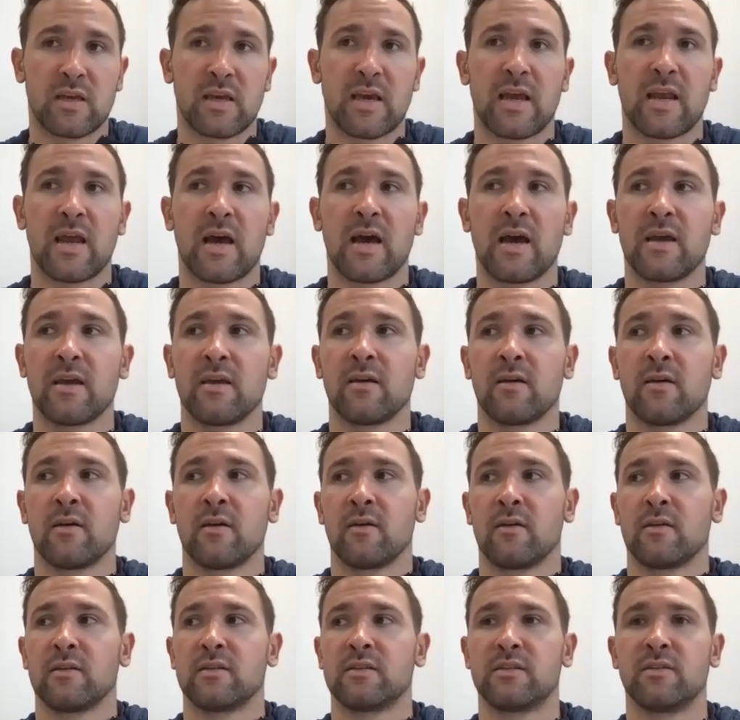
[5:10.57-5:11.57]
Can I
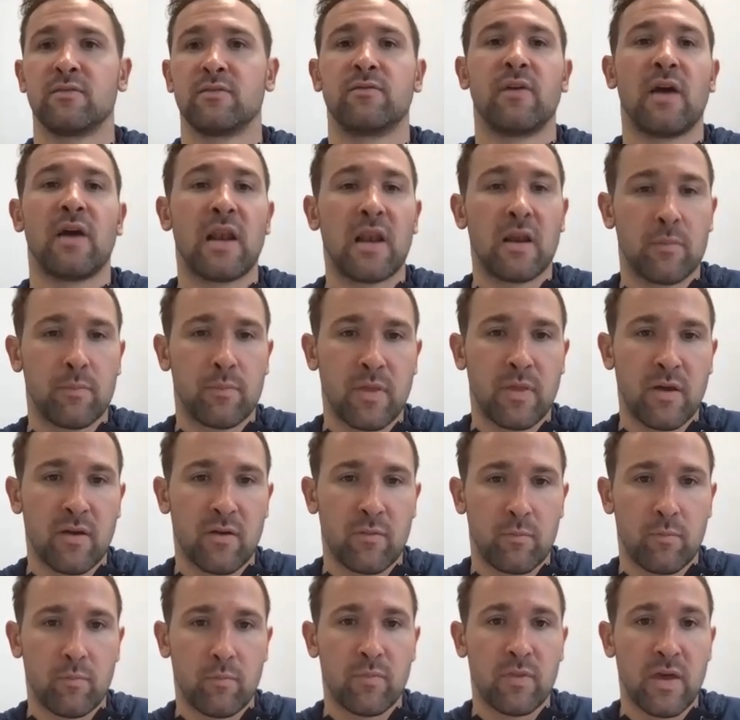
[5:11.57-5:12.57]
develop
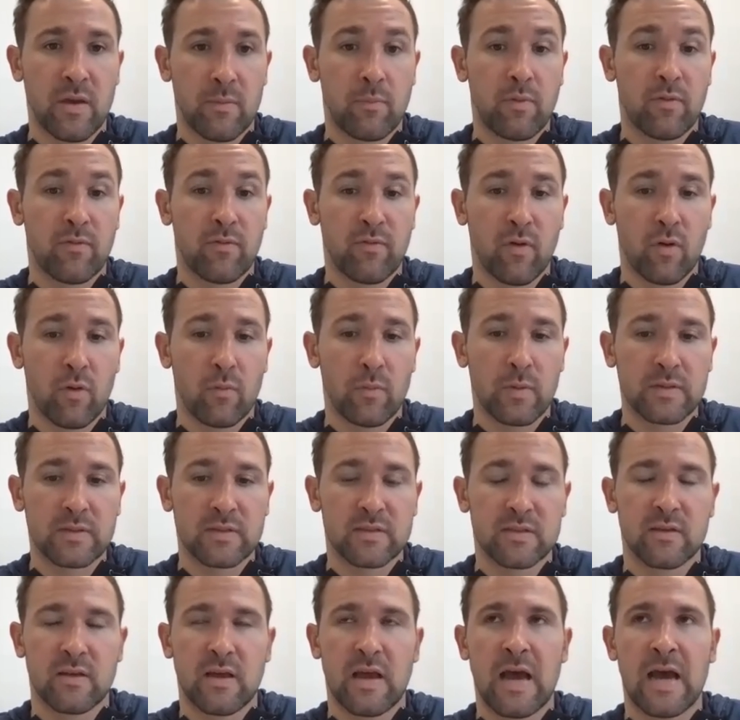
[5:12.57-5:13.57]
their
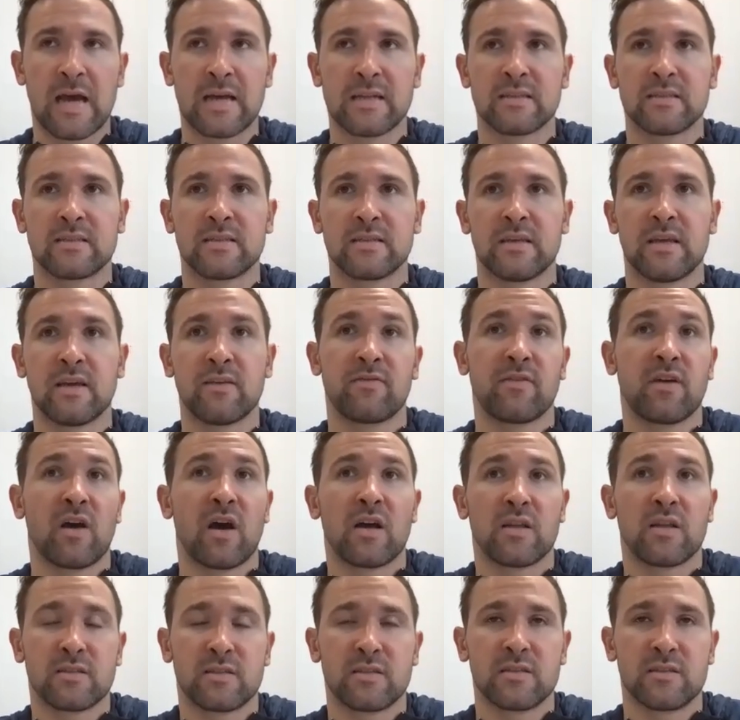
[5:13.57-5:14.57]
performance? And if the
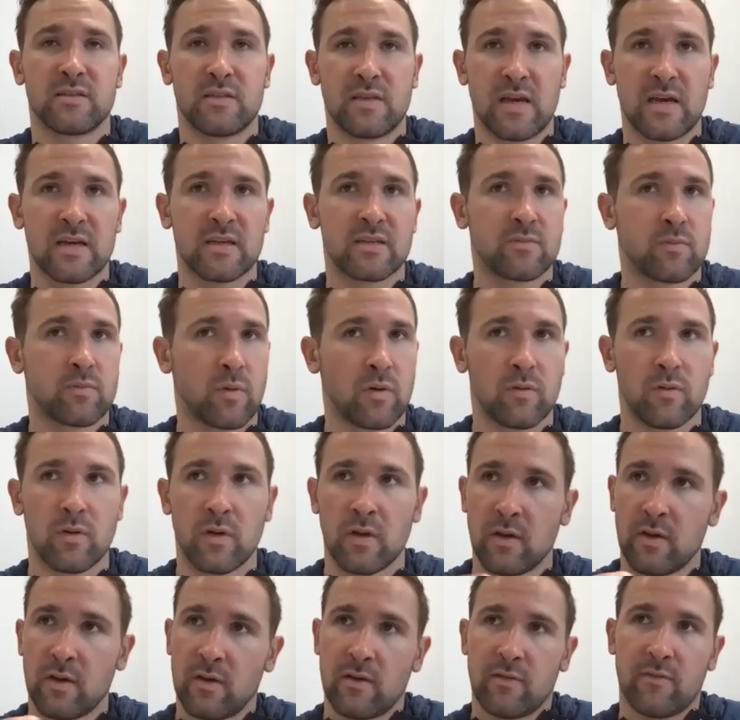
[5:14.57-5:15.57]
answer is yes, well,
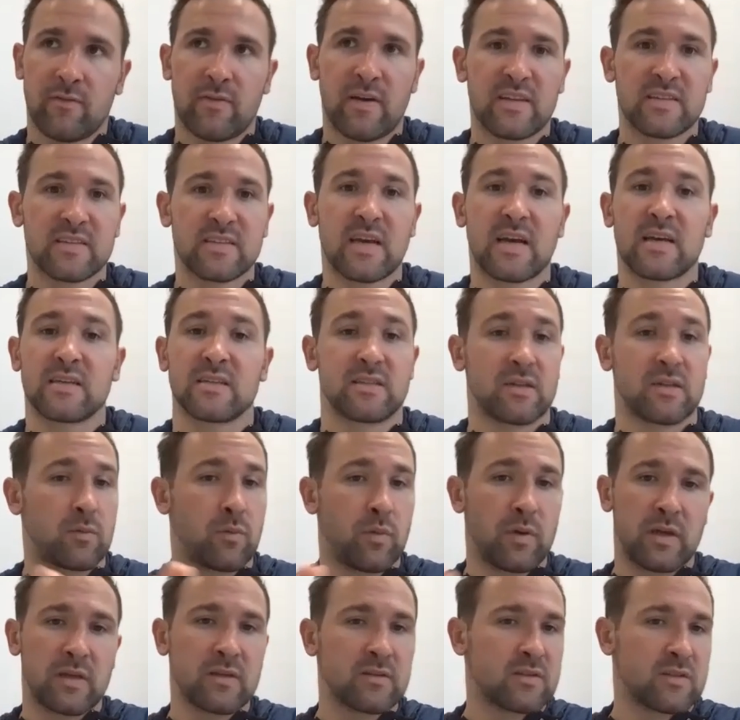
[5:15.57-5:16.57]
fantastic.
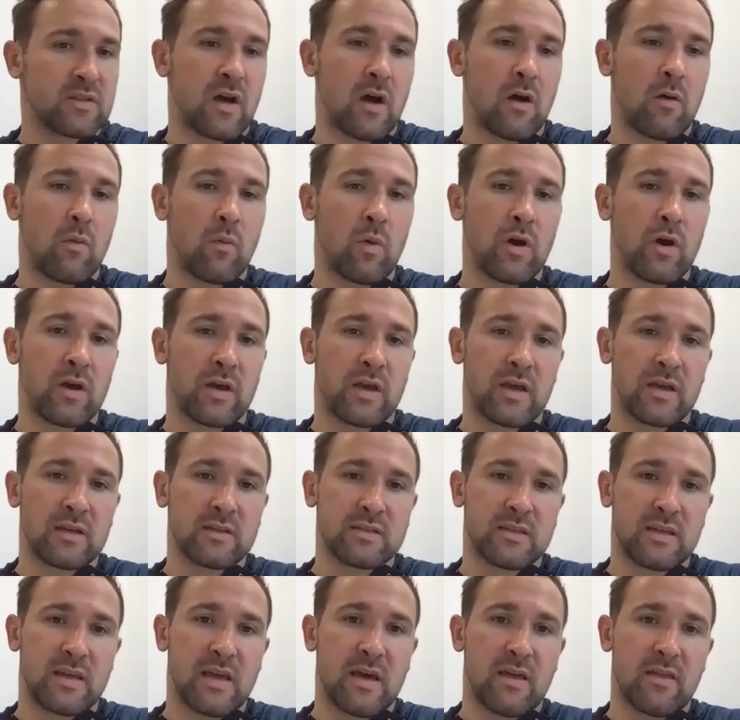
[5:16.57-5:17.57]
We can start working
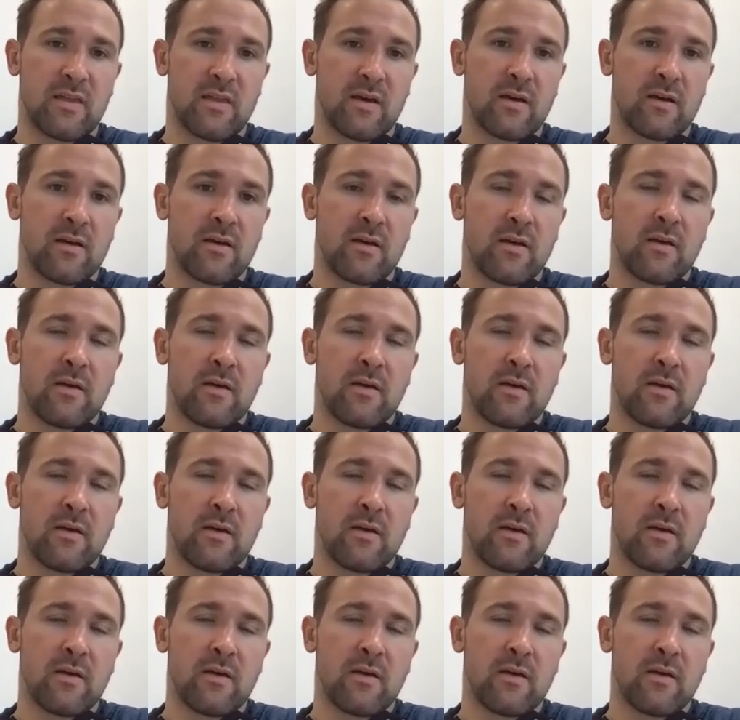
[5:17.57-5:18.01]
together.